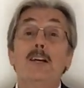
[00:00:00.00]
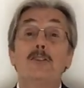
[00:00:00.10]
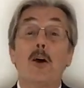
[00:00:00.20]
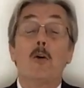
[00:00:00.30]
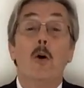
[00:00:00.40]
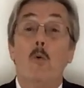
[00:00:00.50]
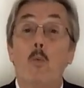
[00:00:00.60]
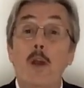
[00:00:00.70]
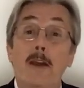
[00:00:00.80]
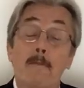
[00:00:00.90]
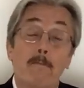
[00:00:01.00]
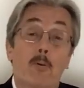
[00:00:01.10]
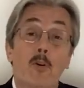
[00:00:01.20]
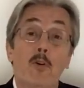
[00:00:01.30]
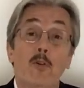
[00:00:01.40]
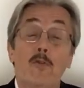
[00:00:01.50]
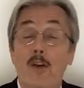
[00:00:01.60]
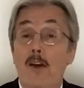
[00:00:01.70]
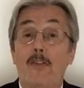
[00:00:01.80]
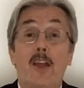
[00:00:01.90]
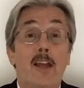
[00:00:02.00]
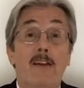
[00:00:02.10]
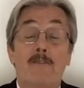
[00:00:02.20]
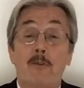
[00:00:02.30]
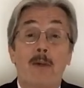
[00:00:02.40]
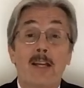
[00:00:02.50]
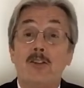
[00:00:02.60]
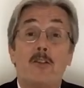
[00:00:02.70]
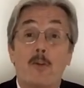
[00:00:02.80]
So we improve the information,